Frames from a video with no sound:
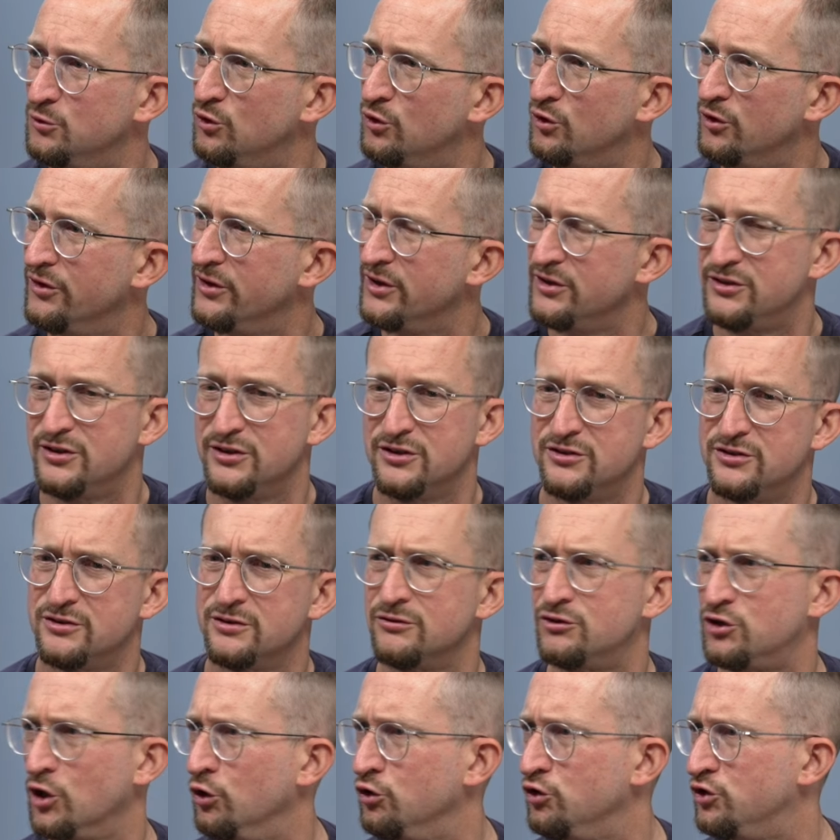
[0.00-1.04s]
or this
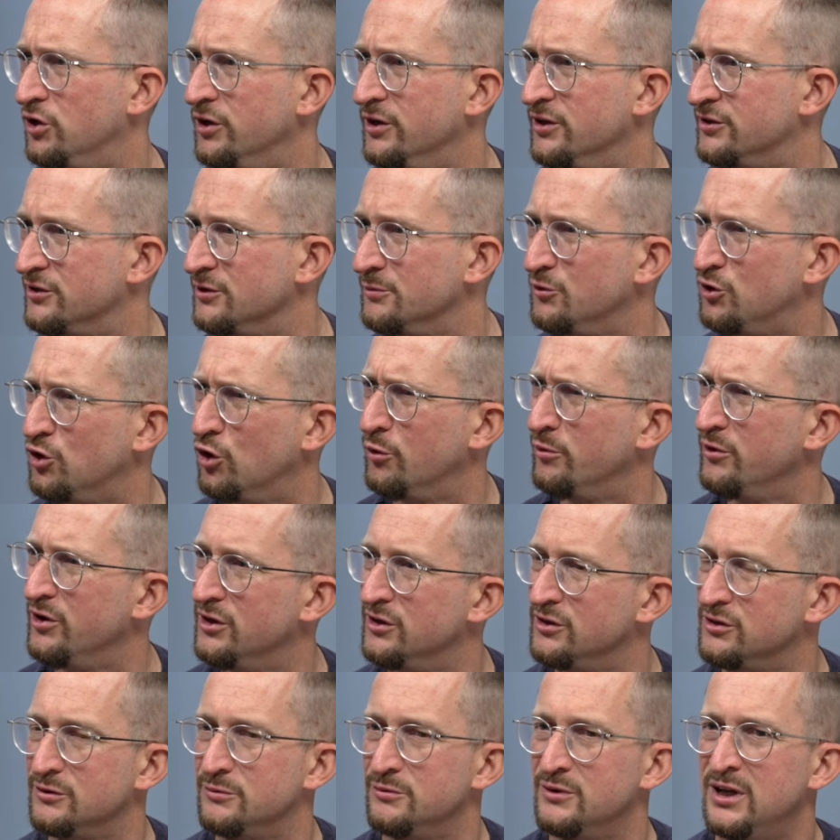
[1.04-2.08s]
is socialism,
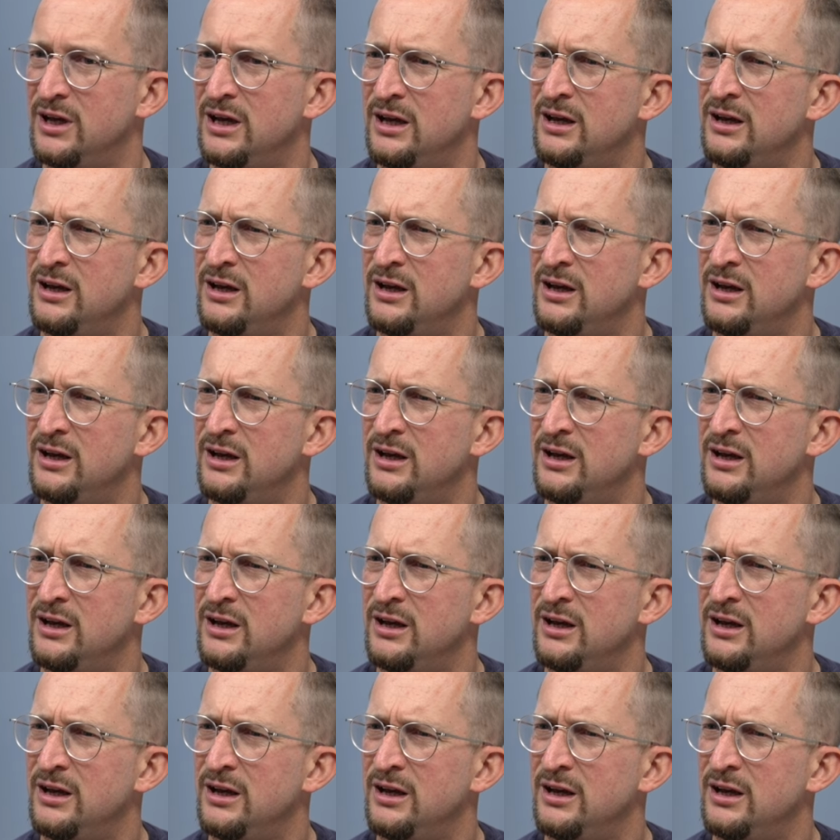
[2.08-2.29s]
communism.